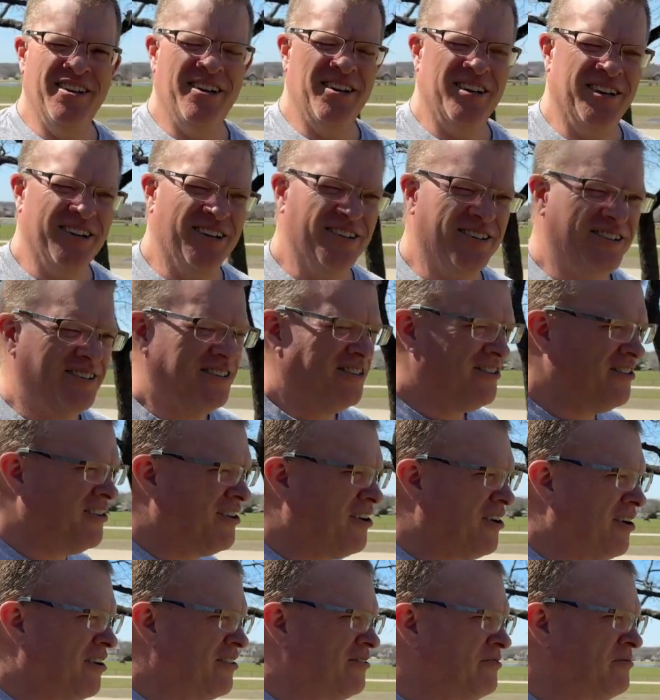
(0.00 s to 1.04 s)
Our ground
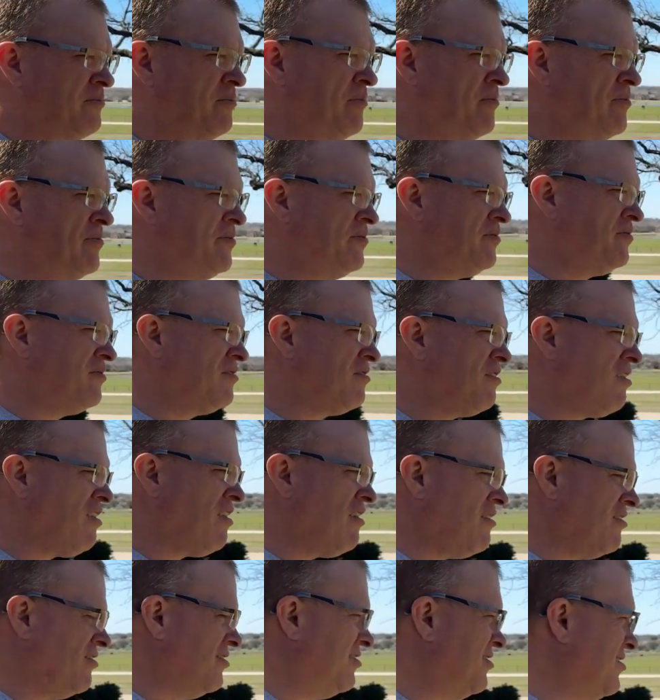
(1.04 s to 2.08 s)
is so uneven and we live
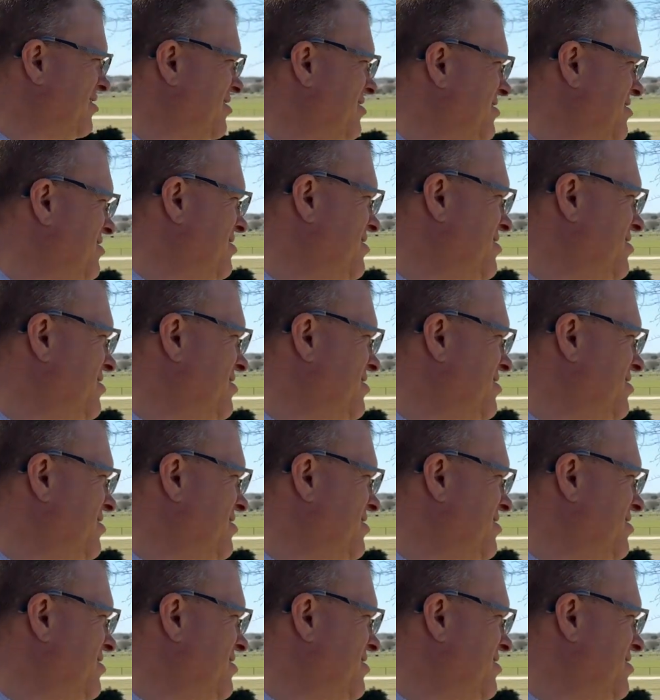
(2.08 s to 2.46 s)
on a hill.